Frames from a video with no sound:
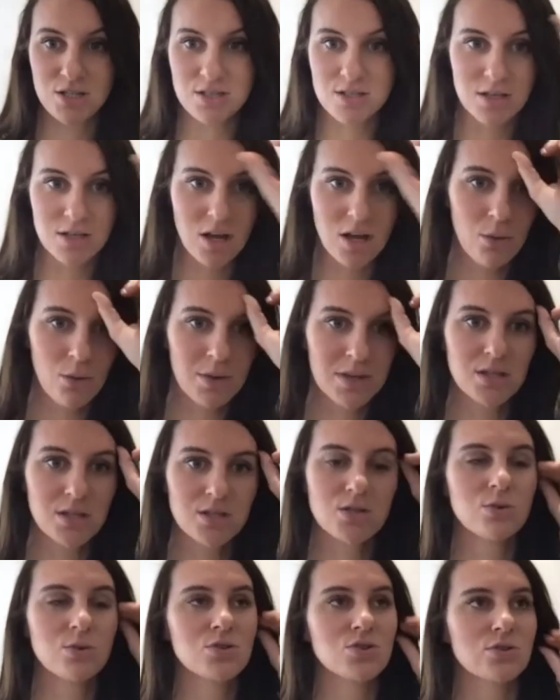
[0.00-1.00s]
you know, in the
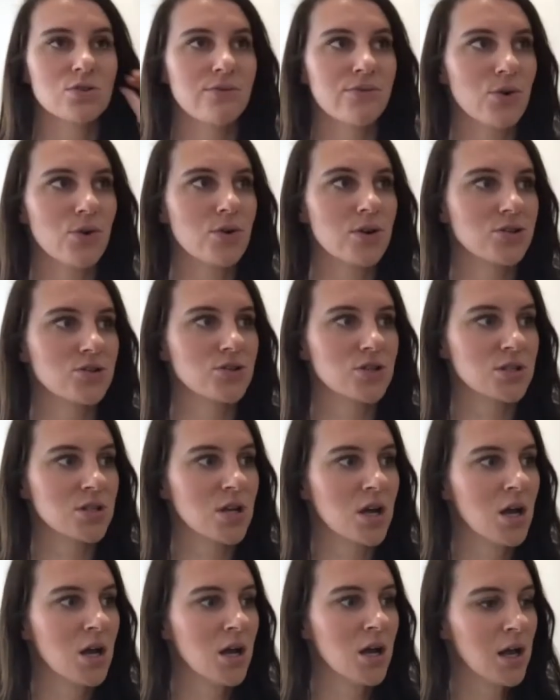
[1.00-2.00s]
200 and 400.
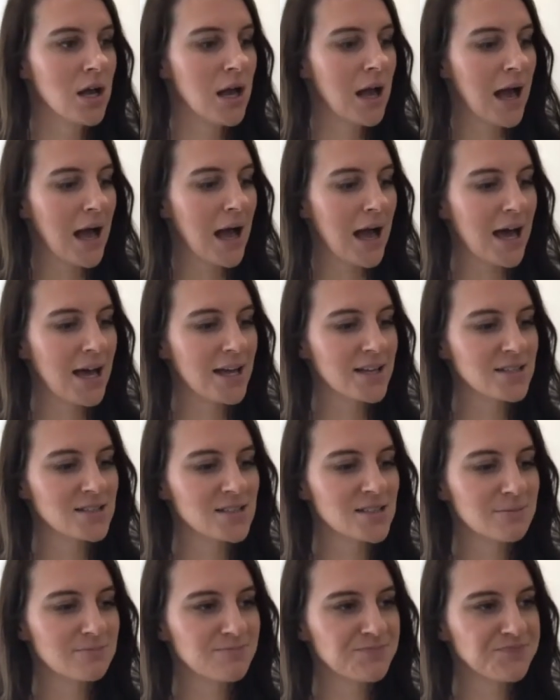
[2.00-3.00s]
And